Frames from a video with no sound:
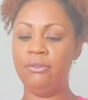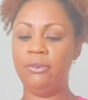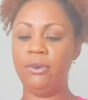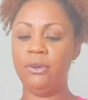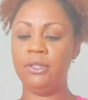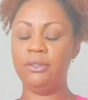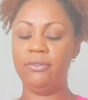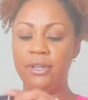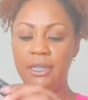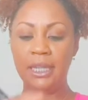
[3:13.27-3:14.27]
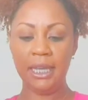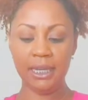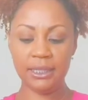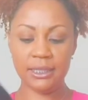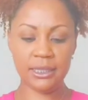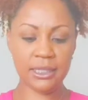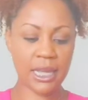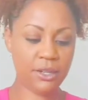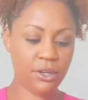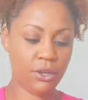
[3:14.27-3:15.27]
for different lights.
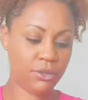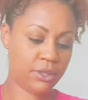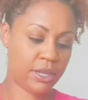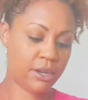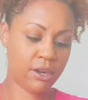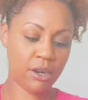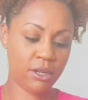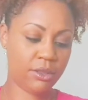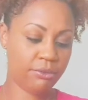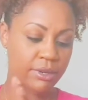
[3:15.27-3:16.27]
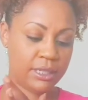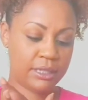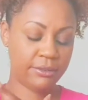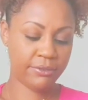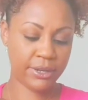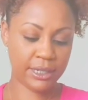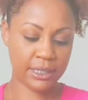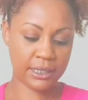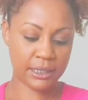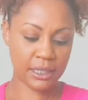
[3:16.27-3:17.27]
I know there are 3
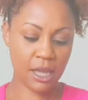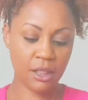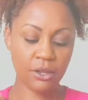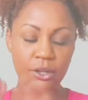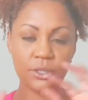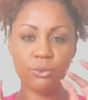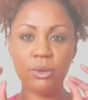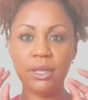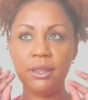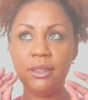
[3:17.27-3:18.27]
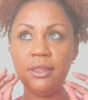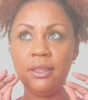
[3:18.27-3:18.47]
different colors with